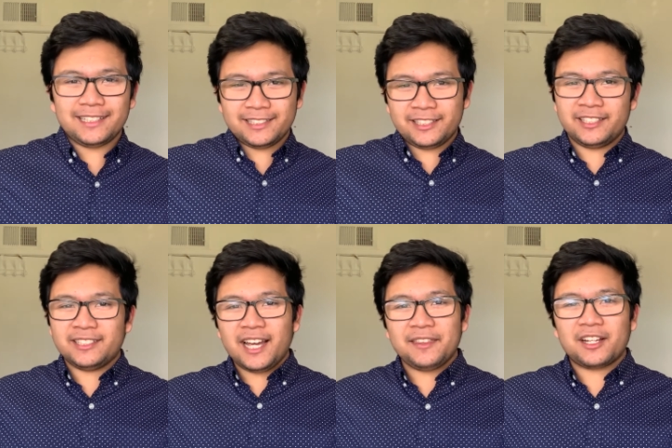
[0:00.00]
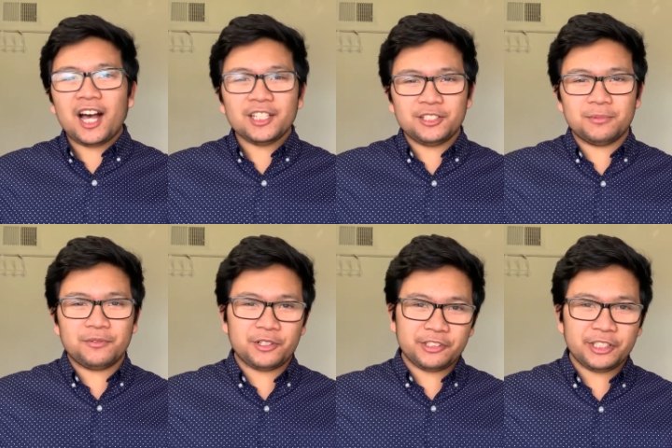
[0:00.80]
is to design the costumes
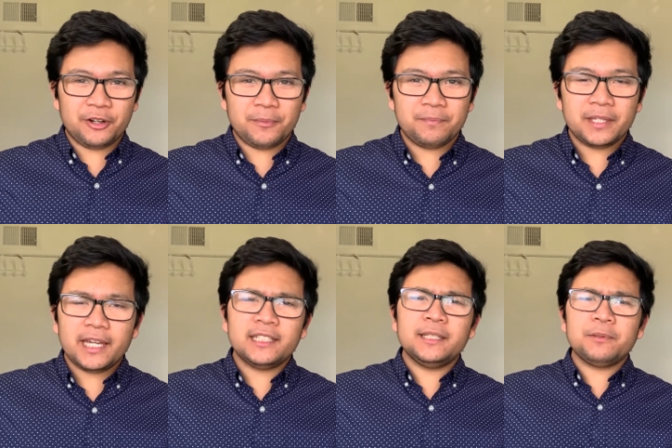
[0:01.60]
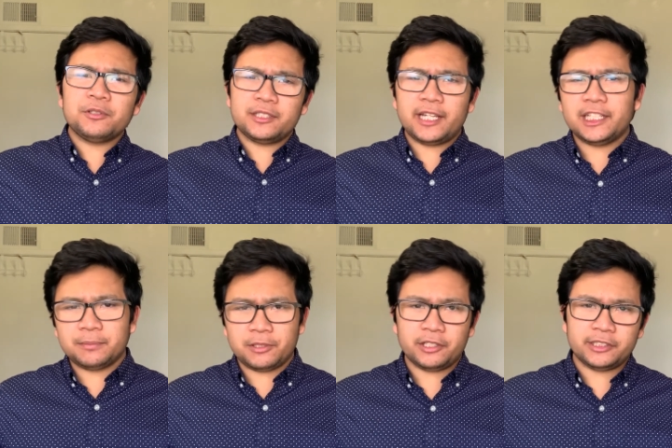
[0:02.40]
for your show. In a typical stage
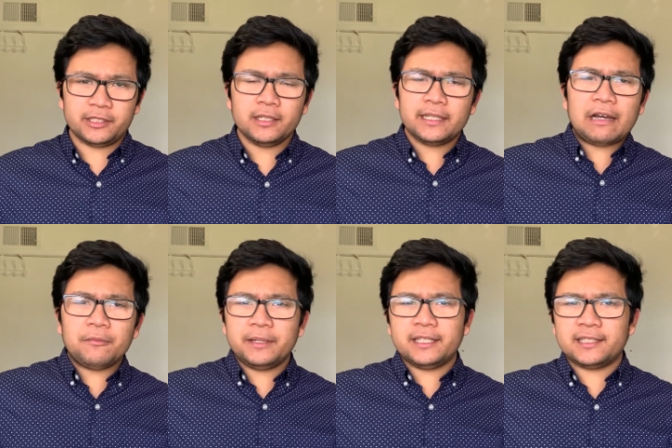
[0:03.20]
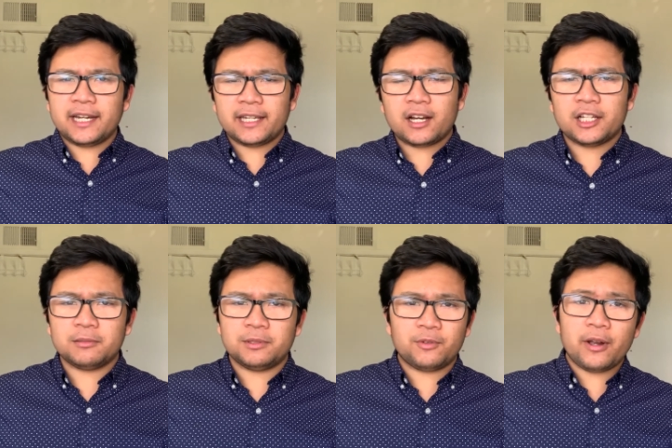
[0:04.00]
production, that would mean designing
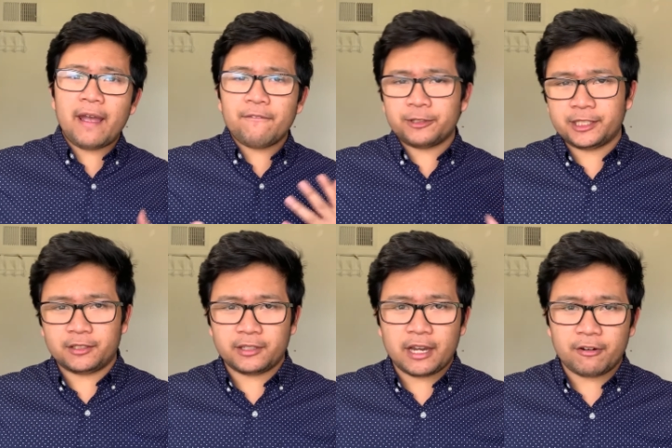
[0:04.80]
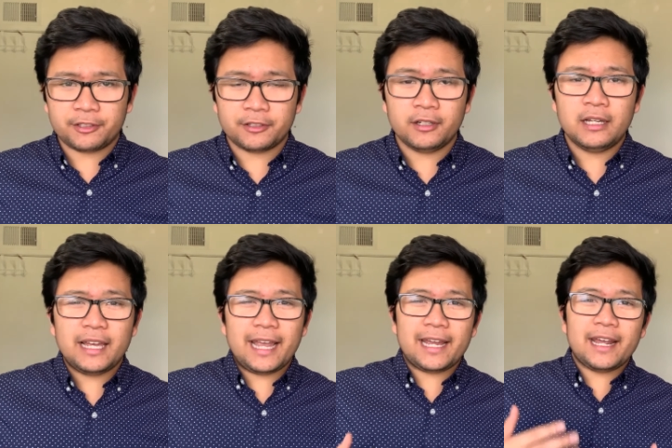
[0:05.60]
costumes for every single character
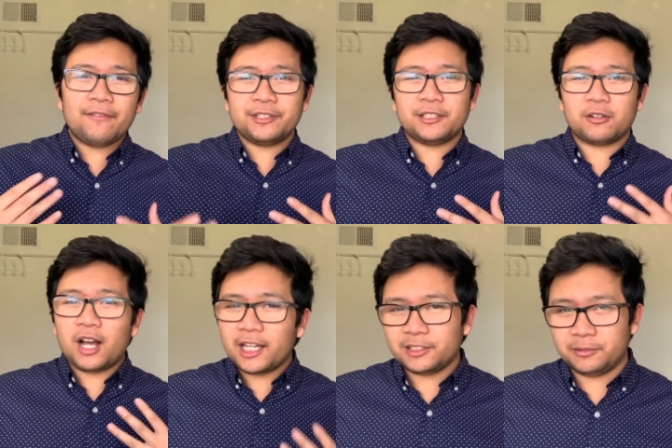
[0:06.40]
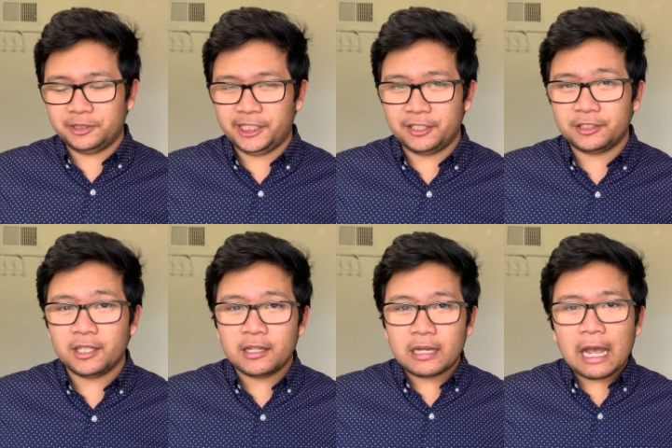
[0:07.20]
and every single costume change.
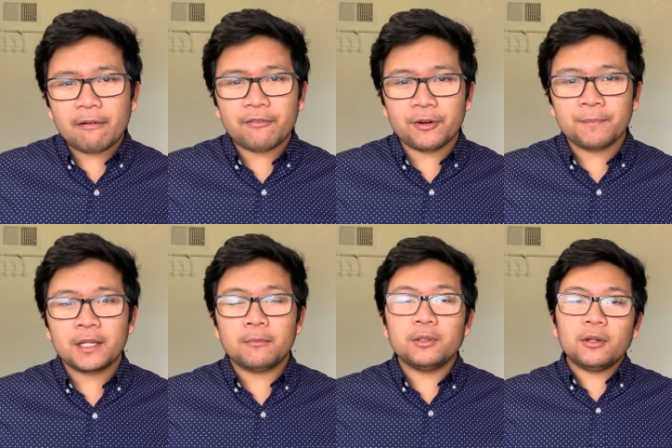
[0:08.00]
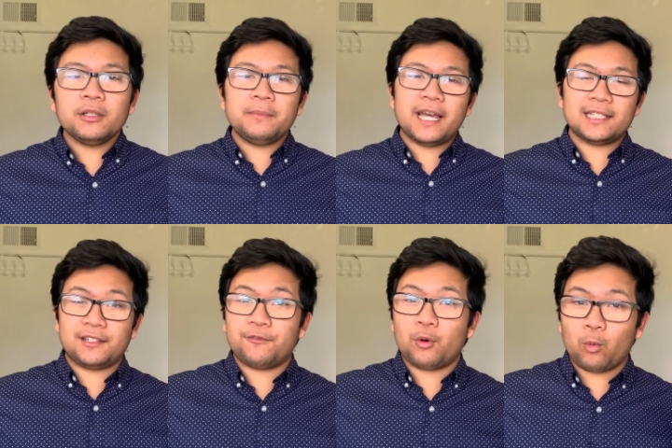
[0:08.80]
However, we'll only be
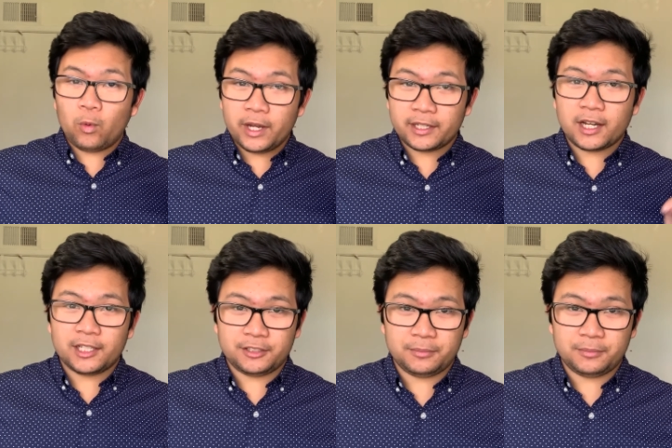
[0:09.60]
asking for one costume